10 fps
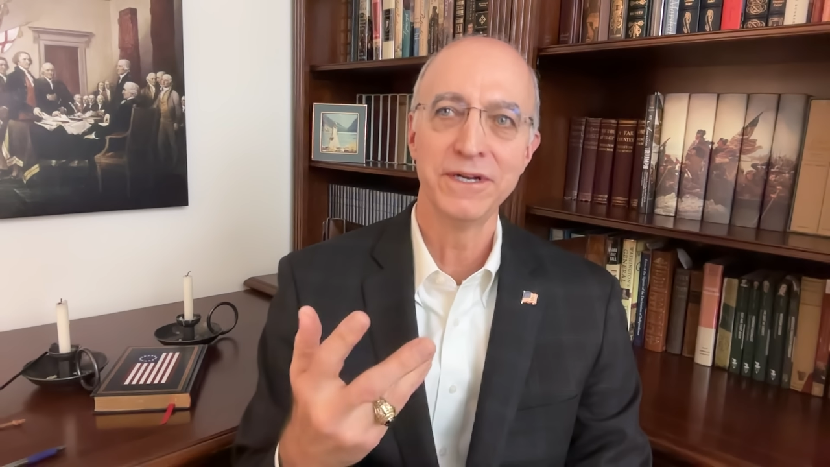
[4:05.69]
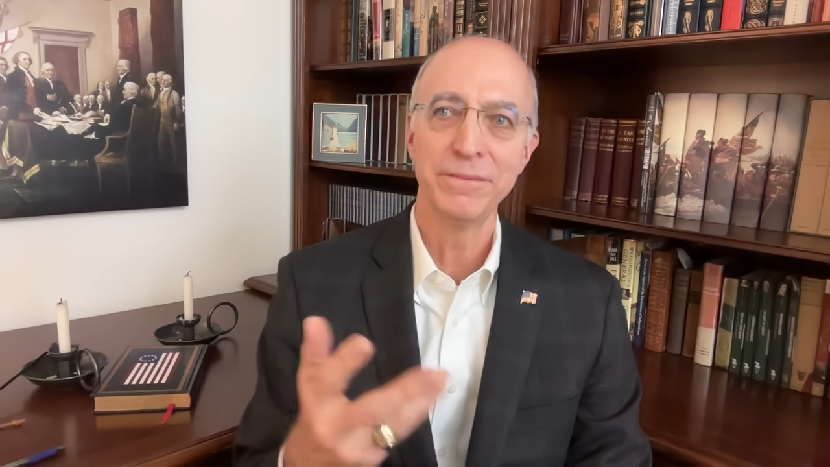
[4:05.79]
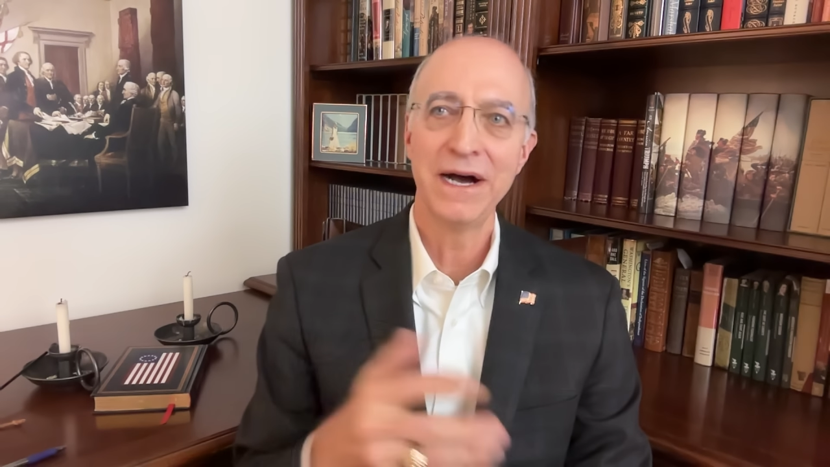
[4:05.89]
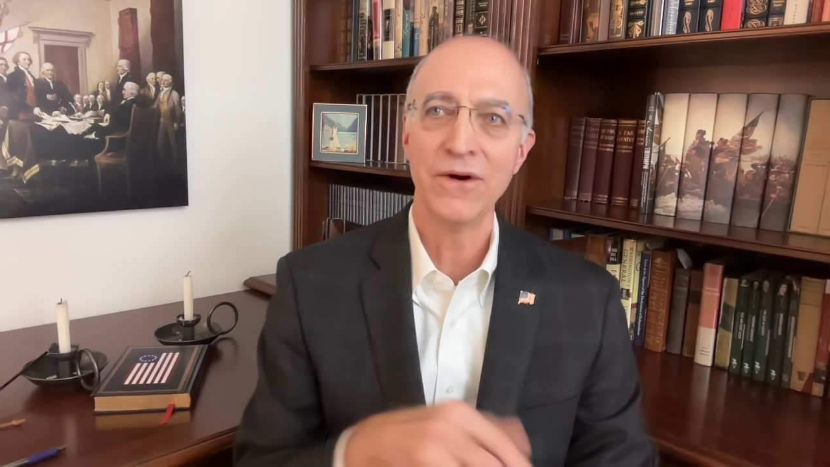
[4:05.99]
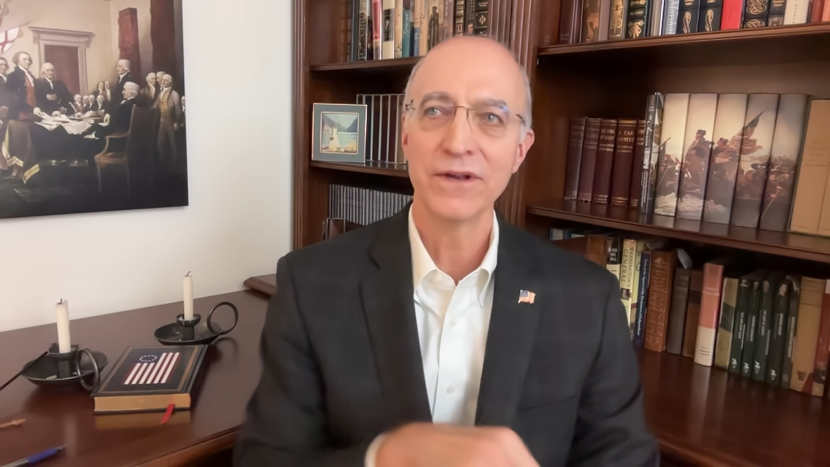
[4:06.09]

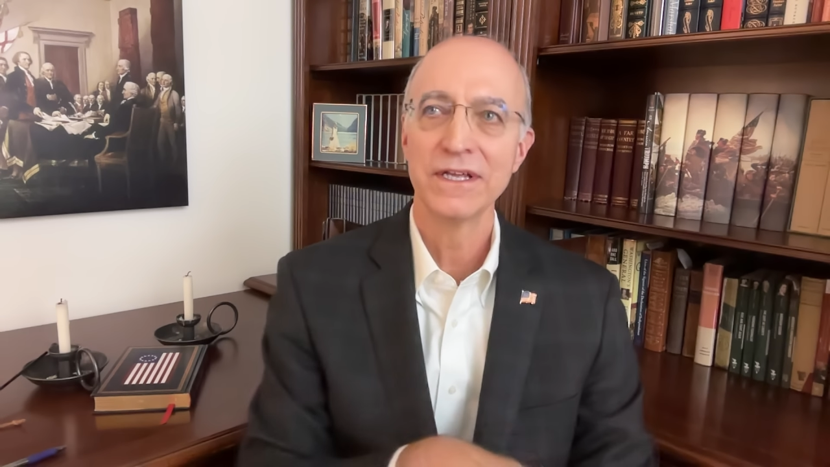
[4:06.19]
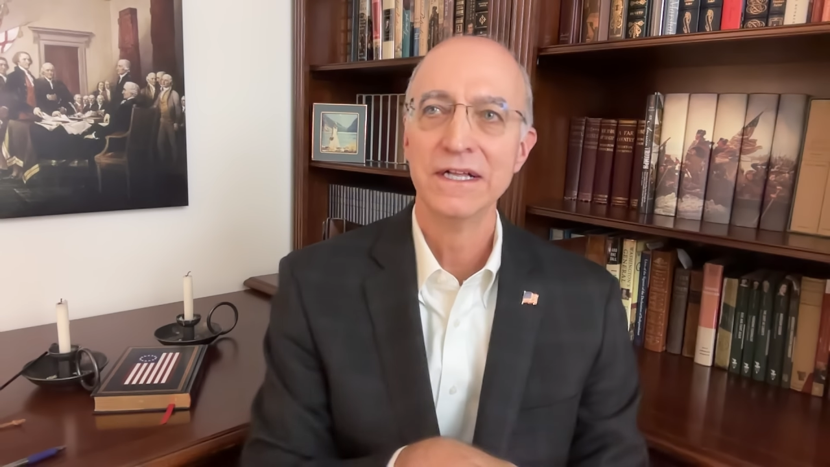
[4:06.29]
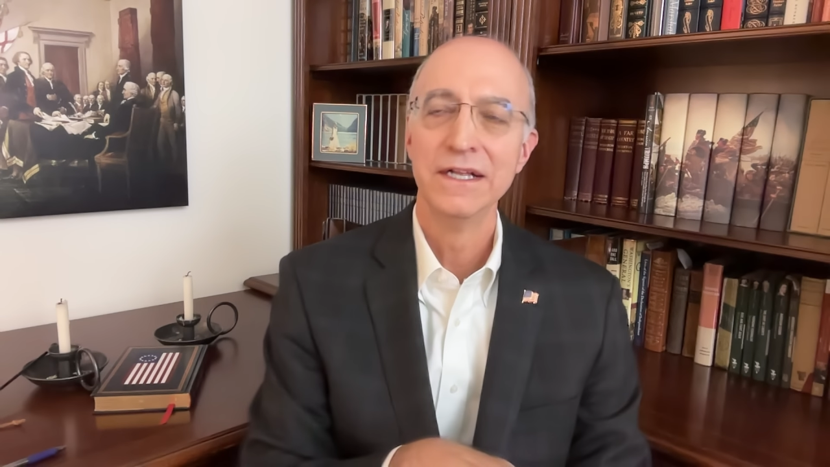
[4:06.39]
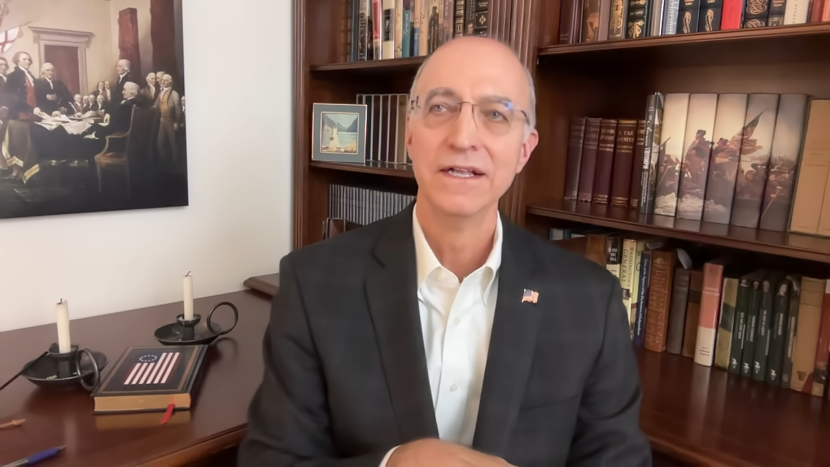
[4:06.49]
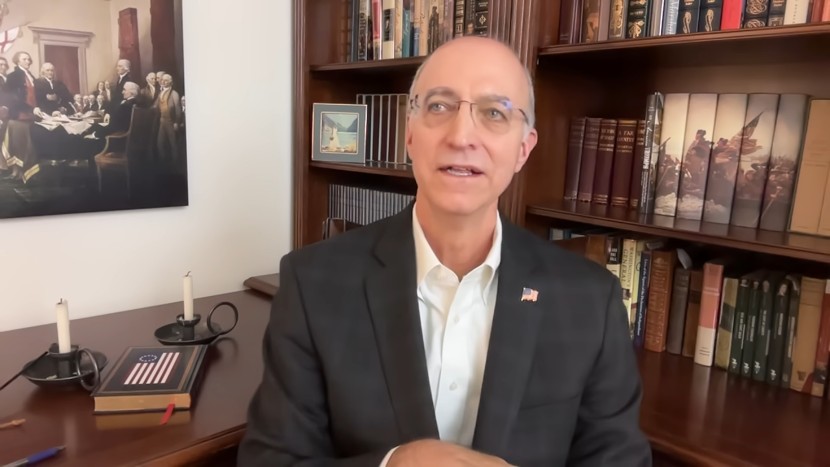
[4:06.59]
about
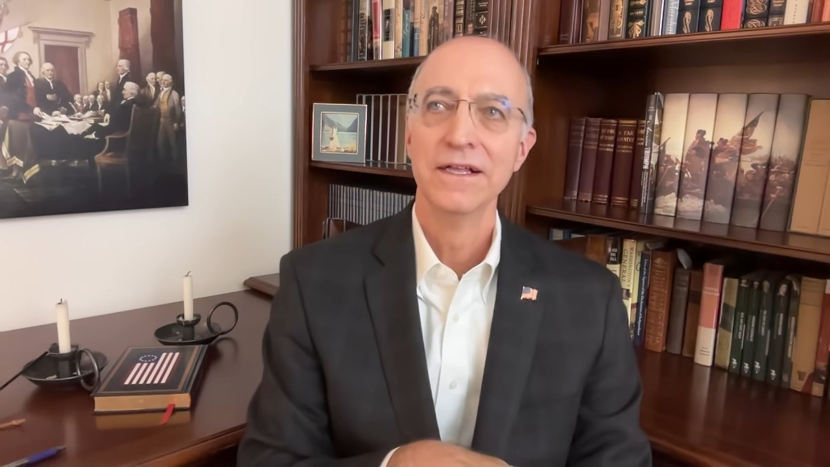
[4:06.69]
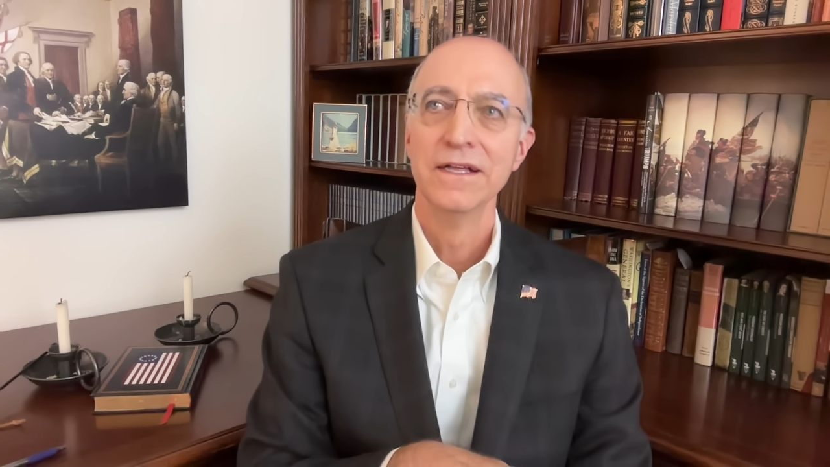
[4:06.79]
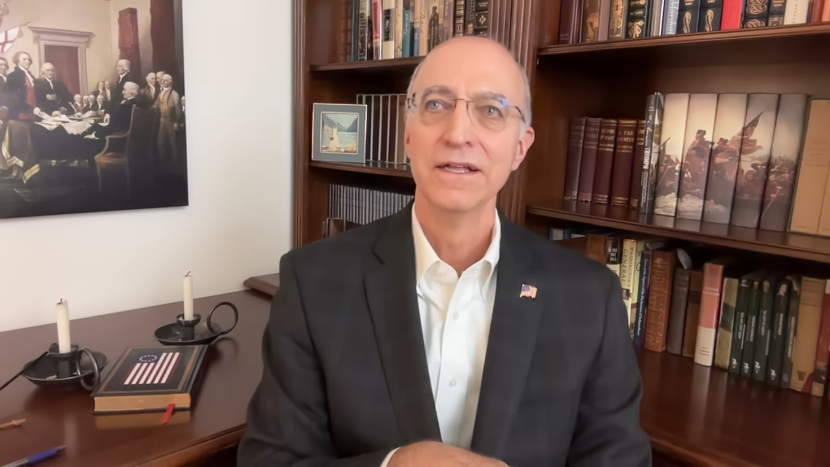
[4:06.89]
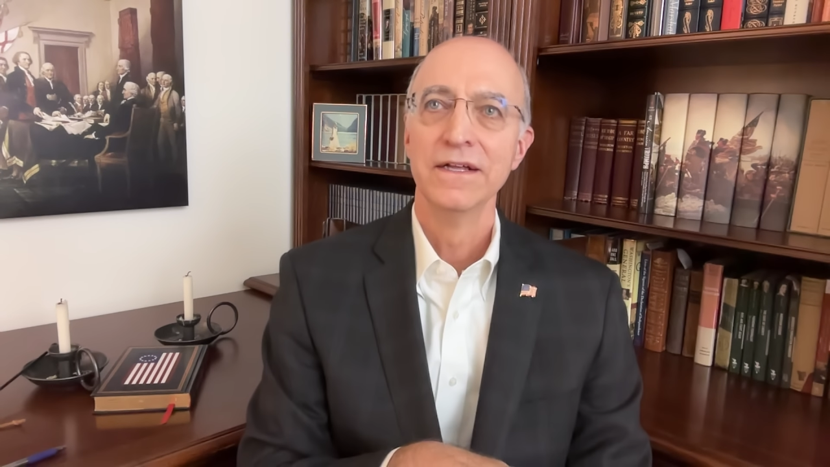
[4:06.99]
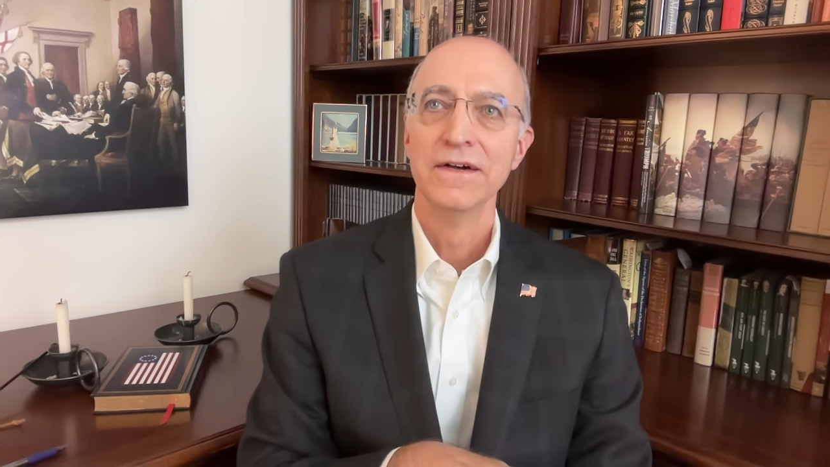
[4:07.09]

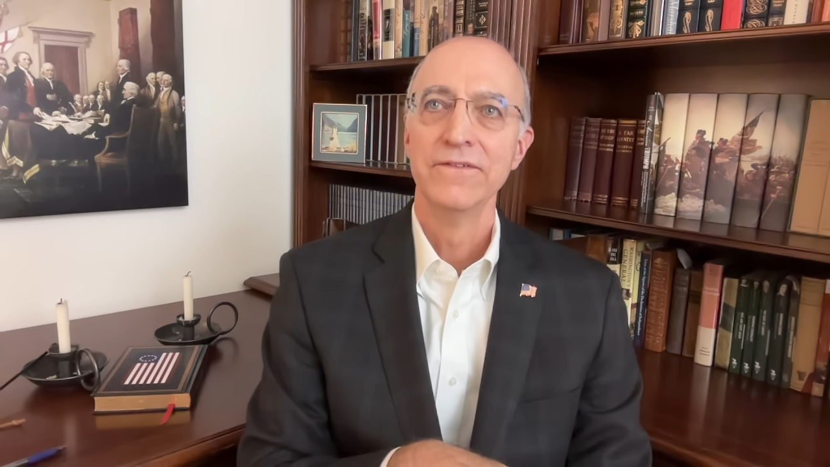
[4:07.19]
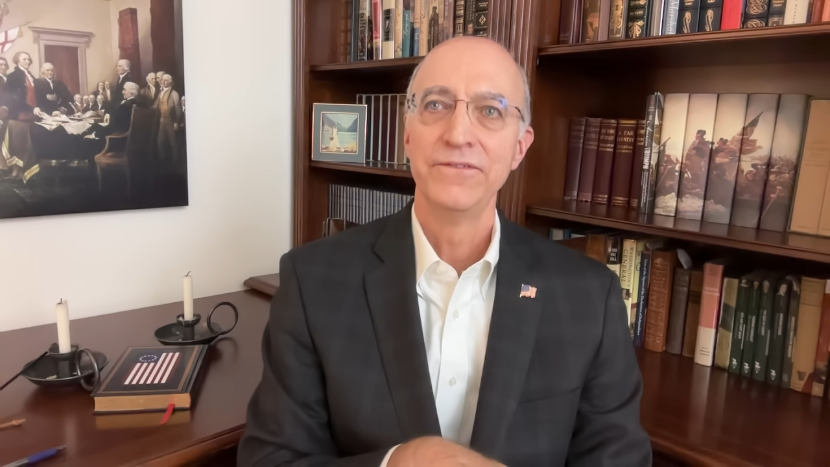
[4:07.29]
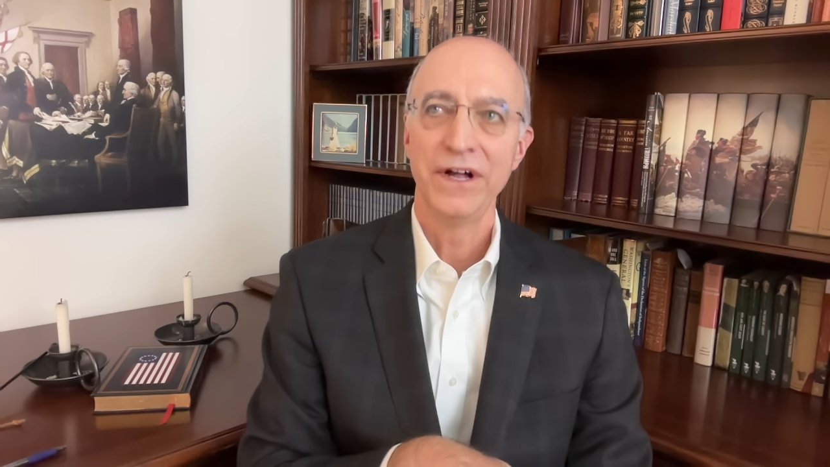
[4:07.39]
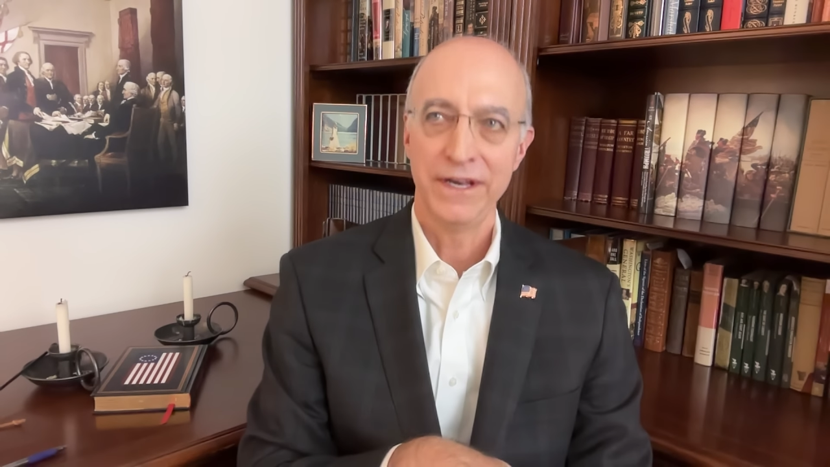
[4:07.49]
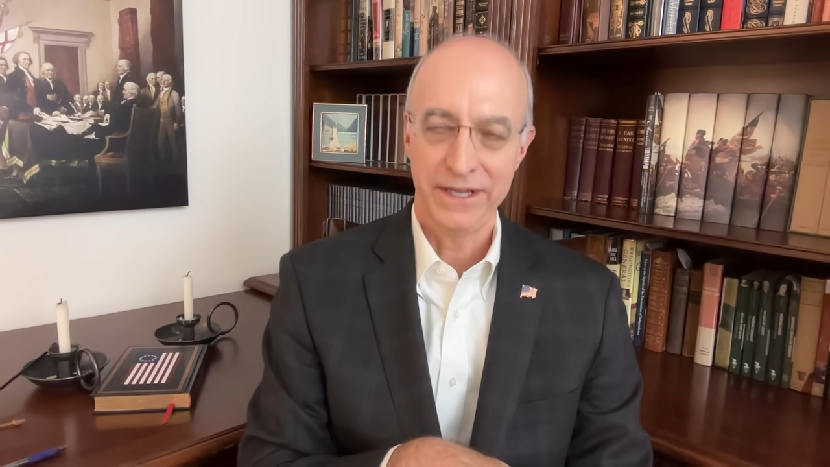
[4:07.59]

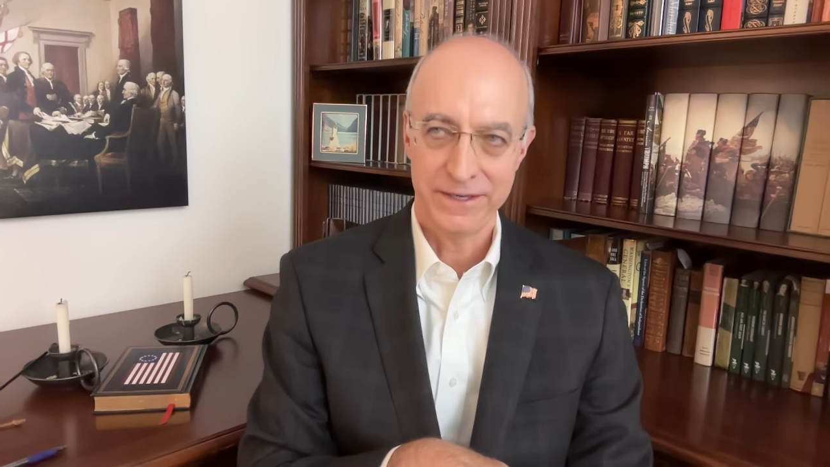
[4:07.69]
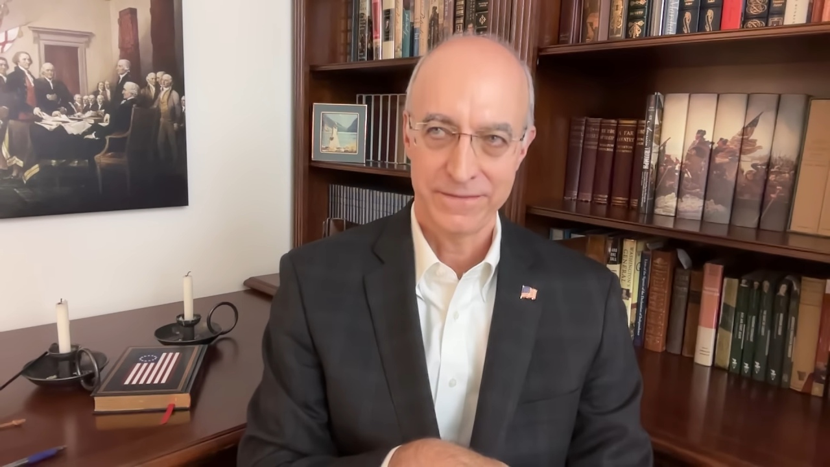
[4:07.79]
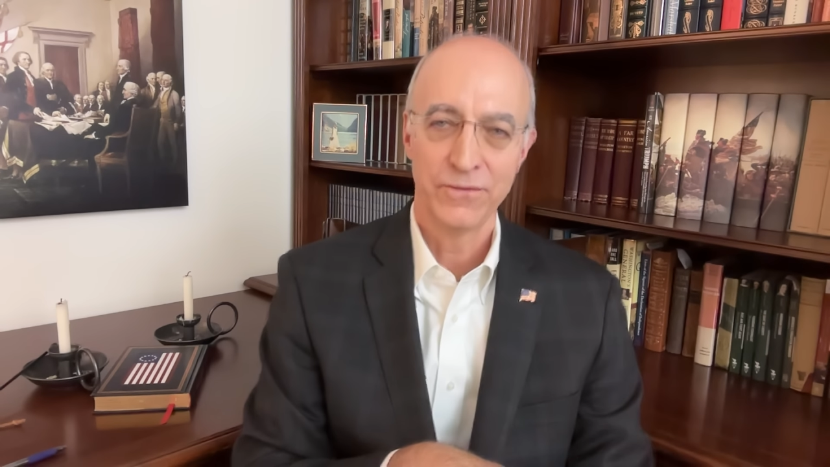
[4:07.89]
funding.